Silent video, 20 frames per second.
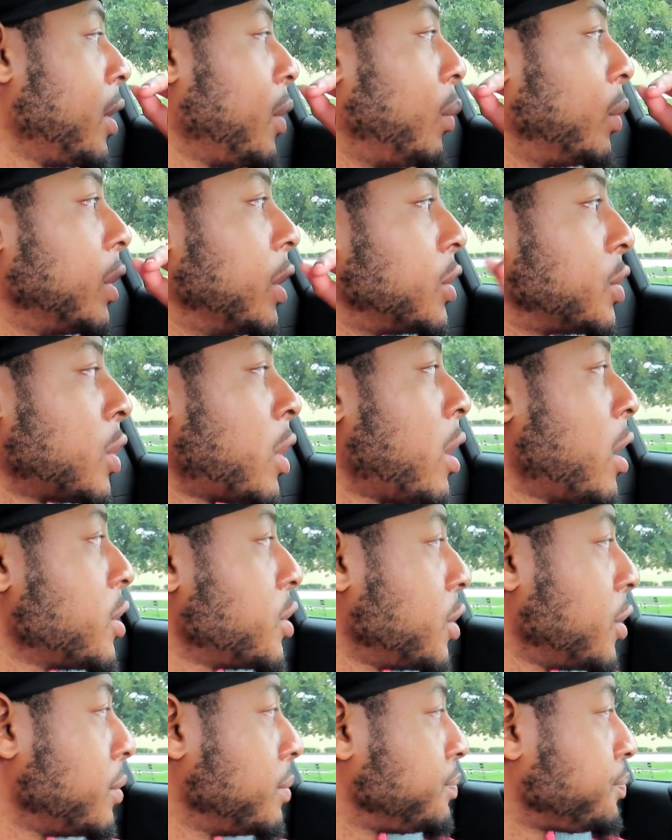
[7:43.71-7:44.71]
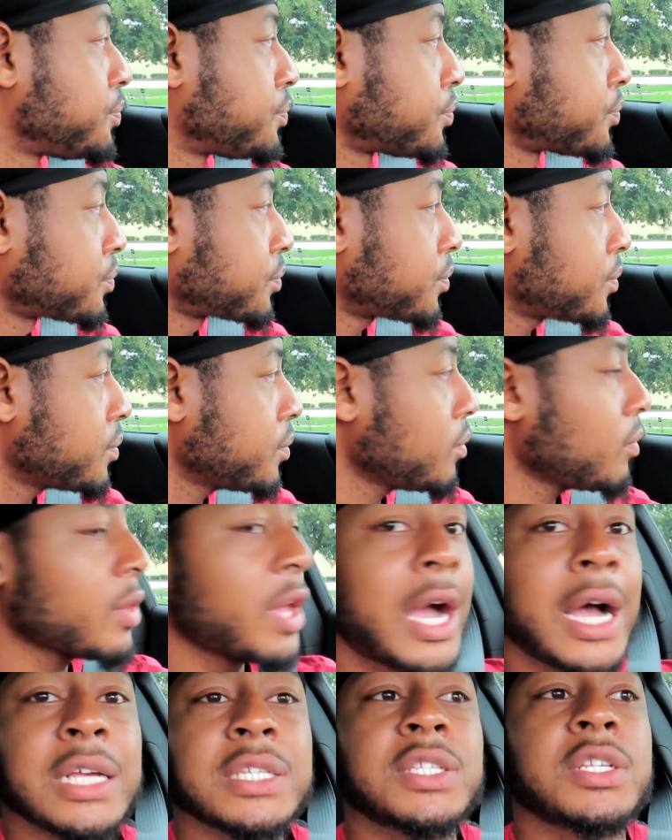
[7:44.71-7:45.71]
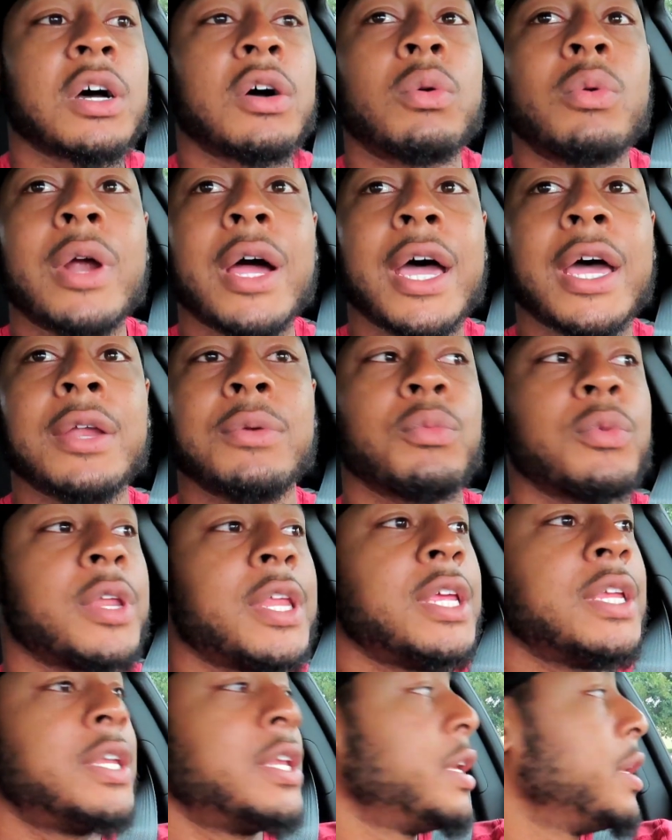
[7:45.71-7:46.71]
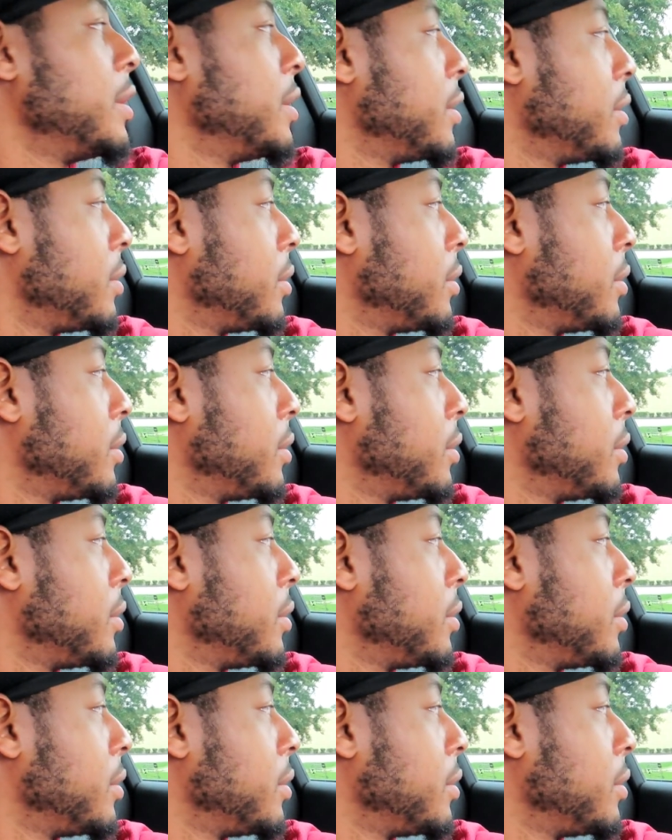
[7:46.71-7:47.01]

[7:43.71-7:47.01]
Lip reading: With the Charger, I saw Ryan when he did